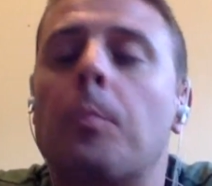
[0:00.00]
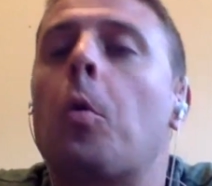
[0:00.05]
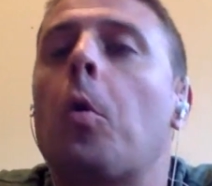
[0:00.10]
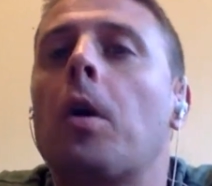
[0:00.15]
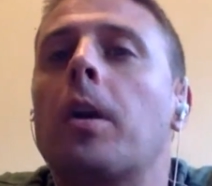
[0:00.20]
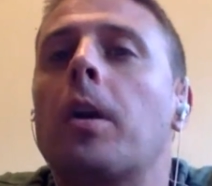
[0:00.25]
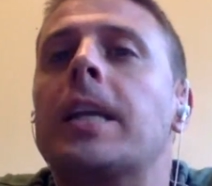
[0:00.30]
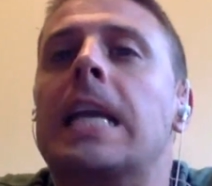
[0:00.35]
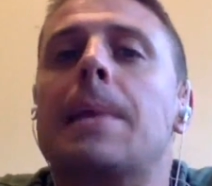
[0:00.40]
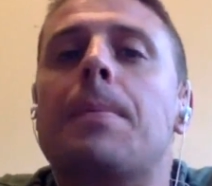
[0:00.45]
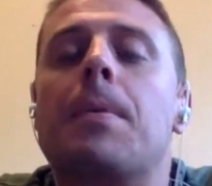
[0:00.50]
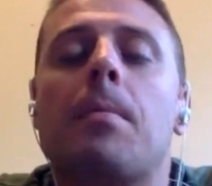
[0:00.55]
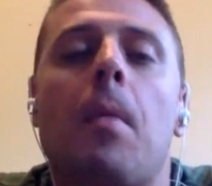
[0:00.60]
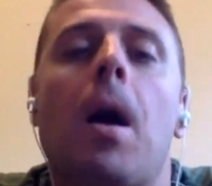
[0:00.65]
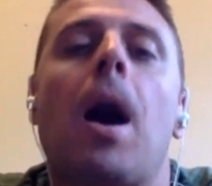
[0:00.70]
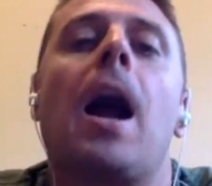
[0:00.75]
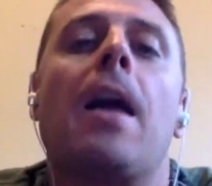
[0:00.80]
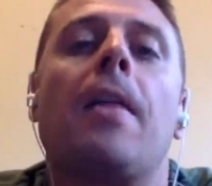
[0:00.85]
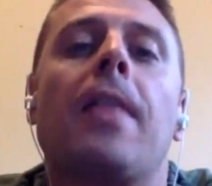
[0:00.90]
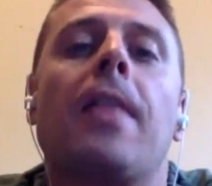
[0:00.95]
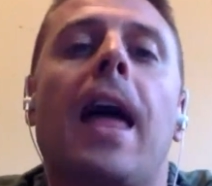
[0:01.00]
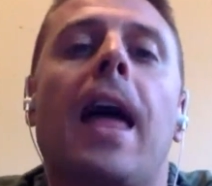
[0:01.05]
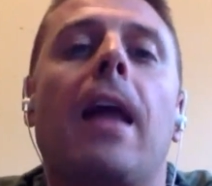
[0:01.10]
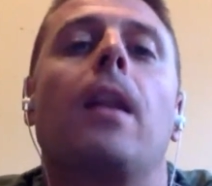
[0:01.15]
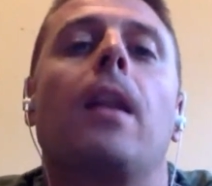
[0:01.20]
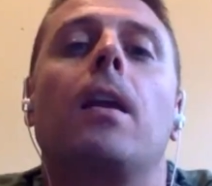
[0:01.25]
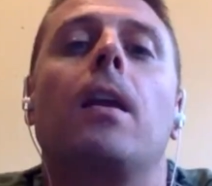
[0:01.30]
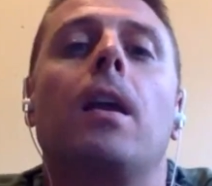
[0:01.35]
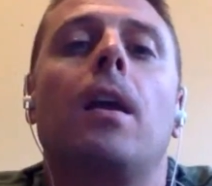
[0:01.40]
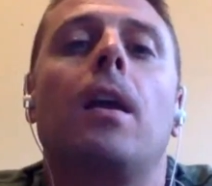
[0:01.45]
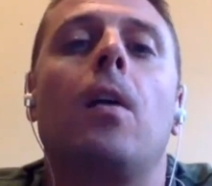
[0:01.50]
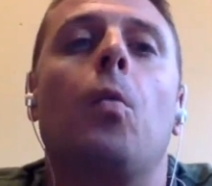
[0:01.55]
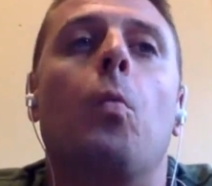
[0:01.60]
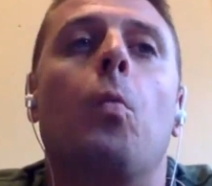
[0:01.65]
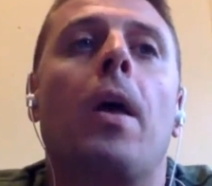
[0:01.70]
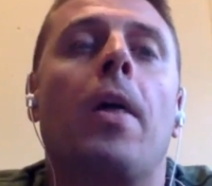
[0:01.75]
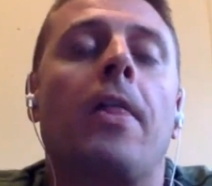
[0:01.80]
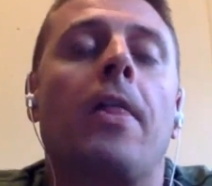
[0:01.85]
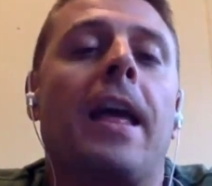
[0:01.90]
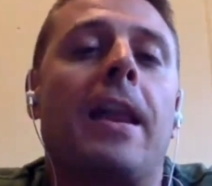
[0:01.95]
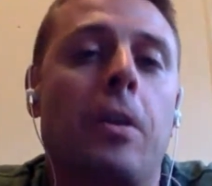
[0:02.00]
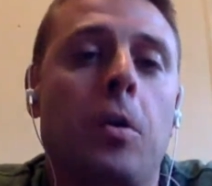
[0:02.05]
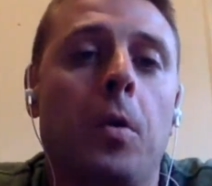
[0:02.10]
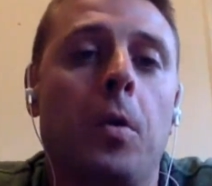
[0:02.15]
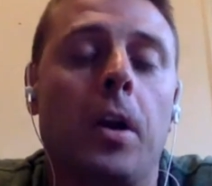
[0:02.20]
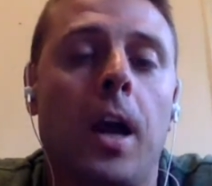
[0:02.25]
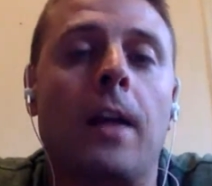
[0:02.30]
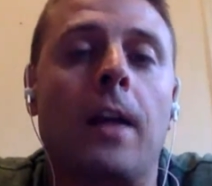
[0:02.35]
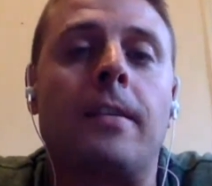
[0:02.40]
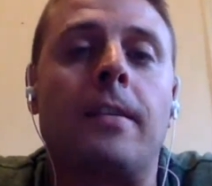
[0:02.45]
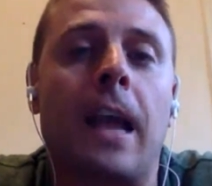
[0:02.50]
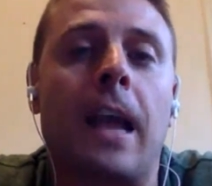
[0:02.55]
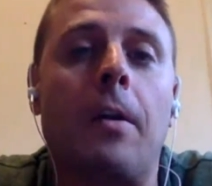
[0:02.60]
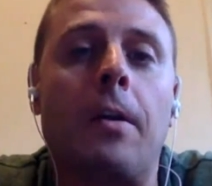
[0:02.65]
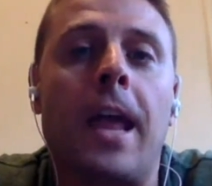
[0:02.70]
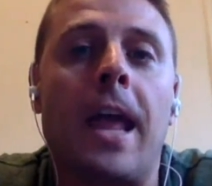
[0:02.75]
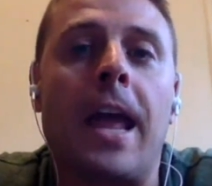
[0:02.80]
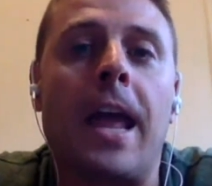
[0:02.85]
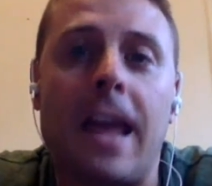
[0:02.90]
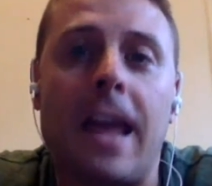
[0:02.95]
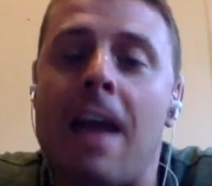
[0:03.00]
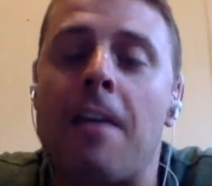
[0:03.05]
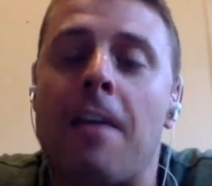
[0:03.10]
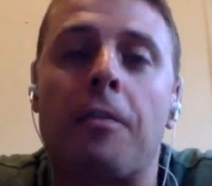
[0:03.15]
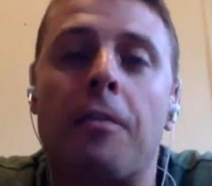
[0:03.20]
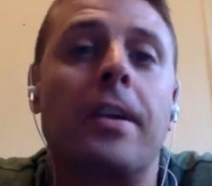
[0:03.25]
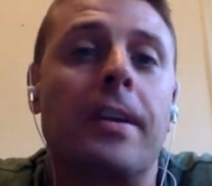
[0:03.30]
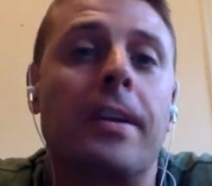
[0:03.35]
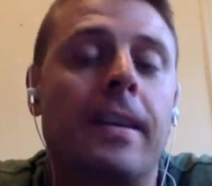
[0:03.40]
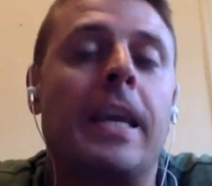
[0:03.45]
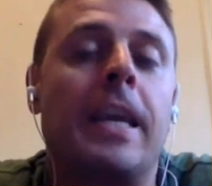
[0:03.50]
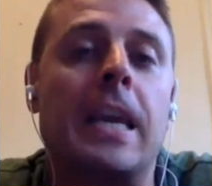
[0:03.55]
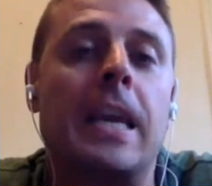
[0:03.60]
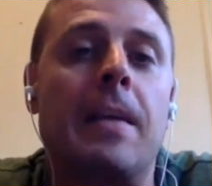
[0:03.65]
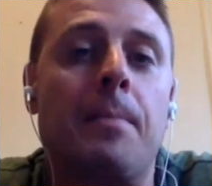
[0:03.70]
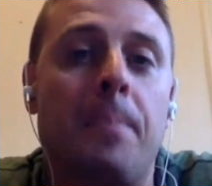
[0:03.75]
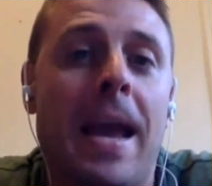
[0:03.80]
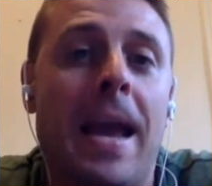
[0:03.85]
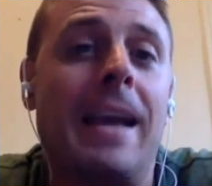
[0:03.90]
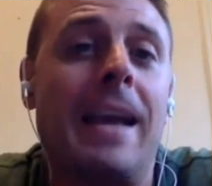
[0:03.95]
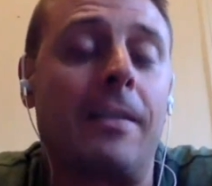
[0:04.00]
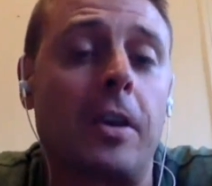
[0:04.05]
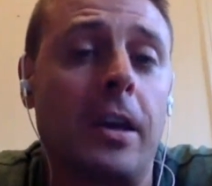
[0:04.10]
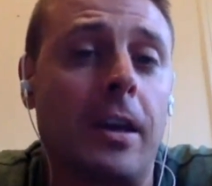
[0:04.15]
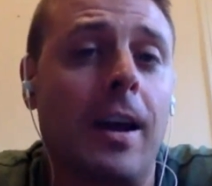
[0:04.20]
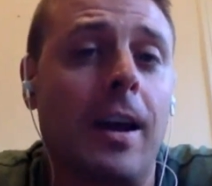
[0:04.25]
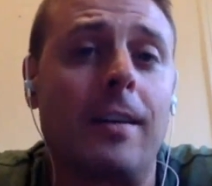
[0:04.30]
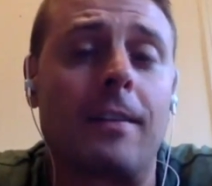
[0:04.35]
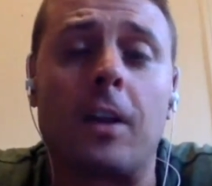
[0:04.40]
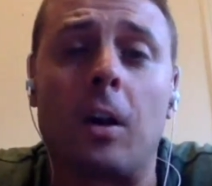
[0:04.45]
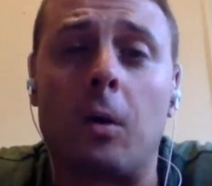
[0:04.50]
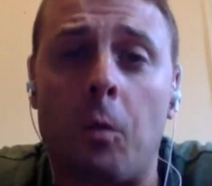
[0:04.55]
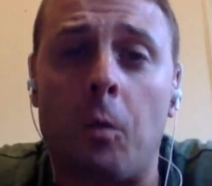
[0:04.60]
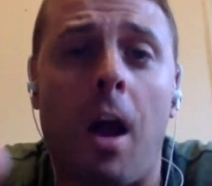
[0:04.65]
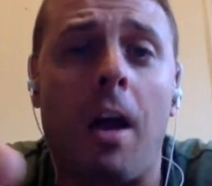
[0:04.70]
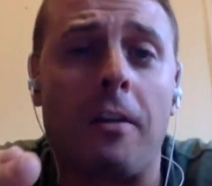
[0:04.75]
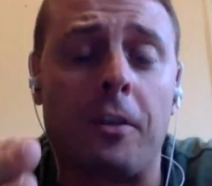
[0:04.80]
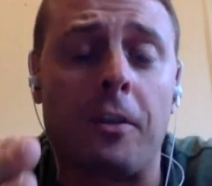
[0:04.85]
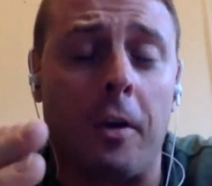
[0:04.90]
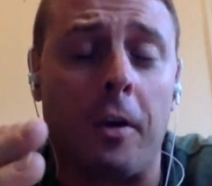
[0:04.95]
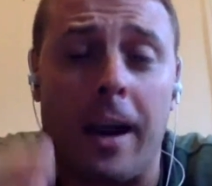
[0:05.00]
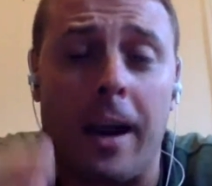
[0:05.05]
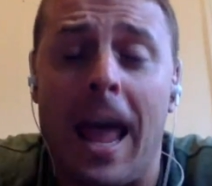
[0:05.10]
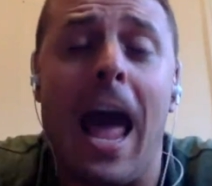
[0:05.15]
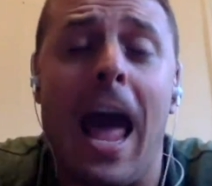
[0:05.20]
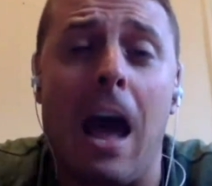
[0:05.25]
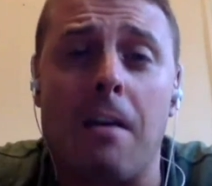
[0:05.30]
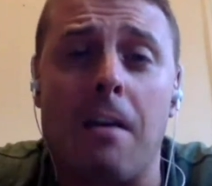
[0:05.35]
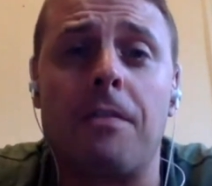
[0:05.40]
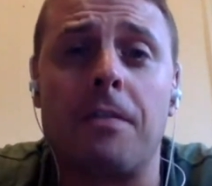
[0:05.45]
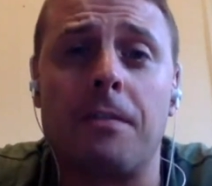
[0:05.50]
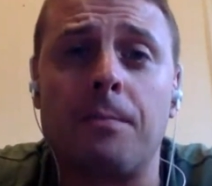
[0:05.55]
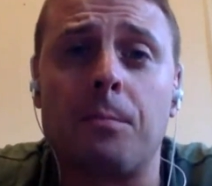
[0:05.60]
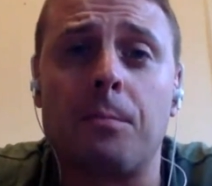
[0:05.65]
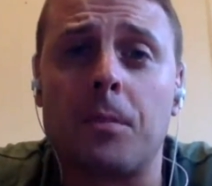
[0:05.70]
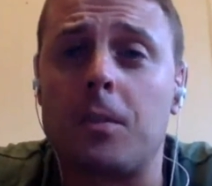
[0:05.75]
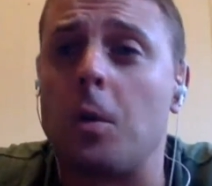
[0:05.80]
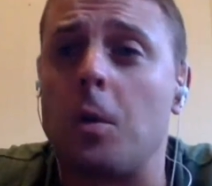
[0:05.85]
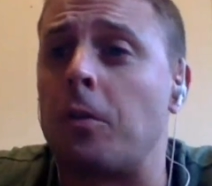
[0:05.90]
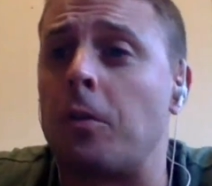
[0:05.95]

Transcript: It's important to keep in mind that when they do a cut down day, every team basically cuts their roster in half.